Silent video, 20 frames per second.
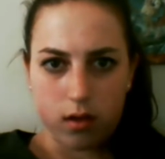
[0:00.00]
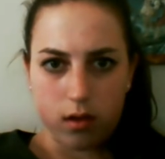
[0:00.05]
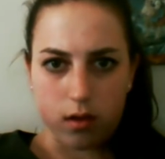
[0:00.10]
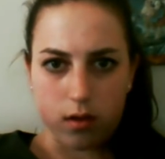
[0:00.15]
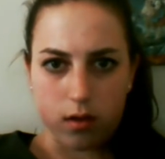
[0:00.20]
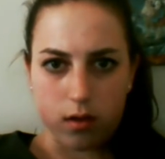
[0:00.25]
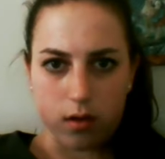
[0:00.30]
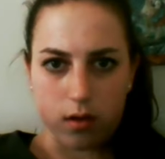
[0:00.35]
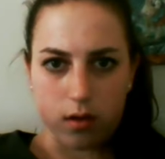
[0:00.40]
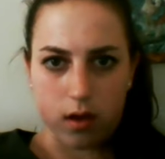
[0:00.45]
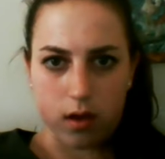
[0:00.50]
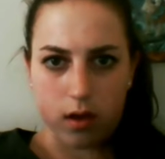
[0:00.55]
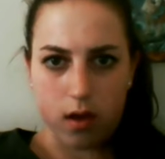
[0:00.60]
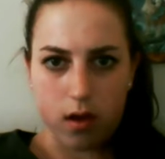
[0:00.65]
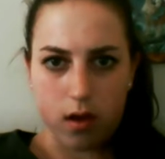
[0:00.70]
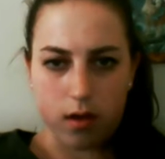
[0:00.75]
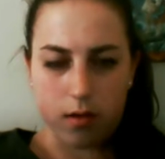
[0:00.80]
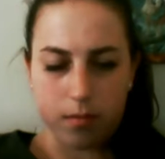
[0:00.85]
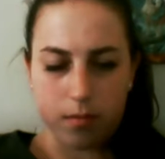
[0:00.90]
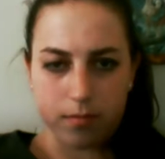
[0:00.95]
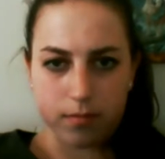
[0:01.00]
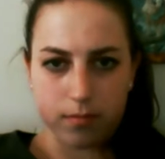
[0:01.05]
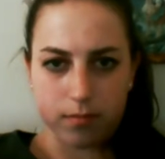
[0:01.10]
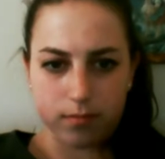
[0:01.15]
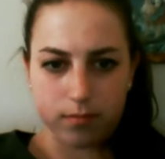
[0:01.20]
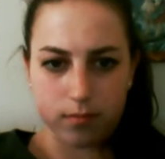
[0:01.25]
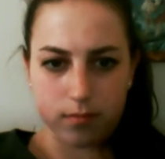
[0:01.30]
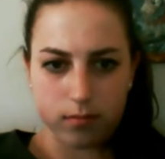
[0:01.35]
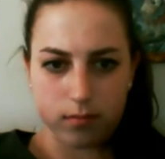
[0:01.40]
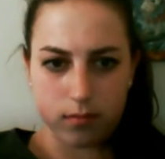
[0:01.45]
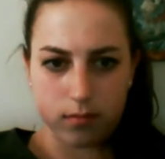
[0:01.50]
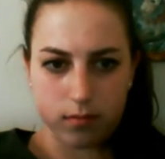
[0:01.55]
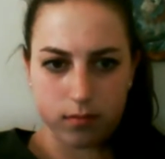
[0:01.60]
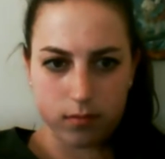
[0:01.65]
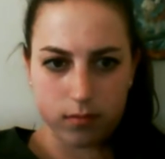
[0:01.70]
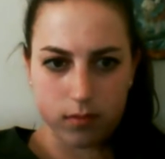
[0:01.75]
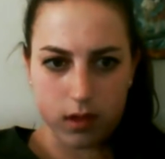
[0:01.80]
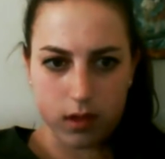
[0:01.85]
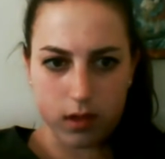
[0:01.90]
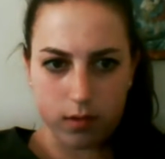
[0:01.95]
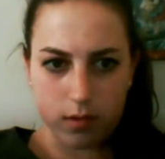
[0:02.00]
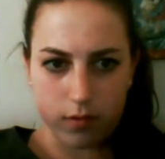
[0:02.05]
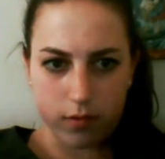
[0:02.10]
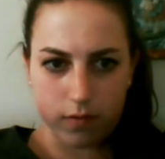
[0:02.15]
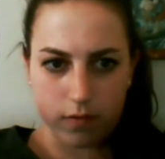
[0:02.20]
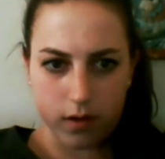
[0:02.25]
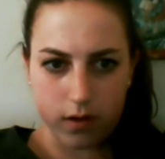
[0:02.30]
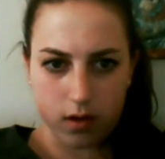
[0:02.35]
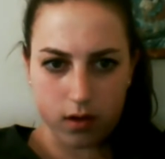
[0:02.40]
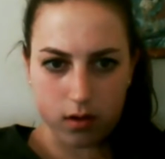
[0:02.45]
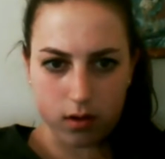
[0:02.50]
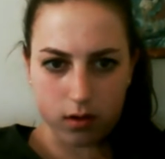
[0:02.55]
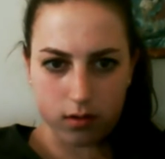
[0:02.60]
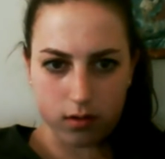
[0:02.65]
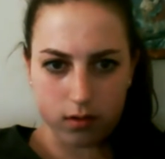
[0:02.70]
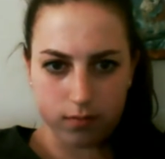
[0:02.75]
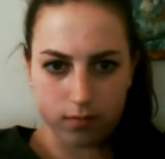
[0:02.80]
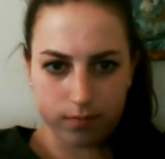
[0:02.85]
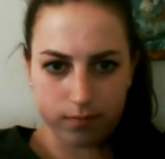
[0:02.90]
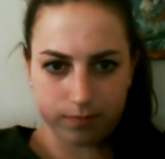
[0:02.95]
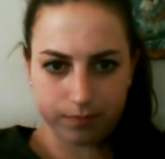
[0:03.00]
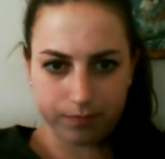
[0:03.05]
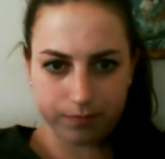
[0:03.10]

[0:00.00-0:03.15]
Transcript: Okay, then moving on.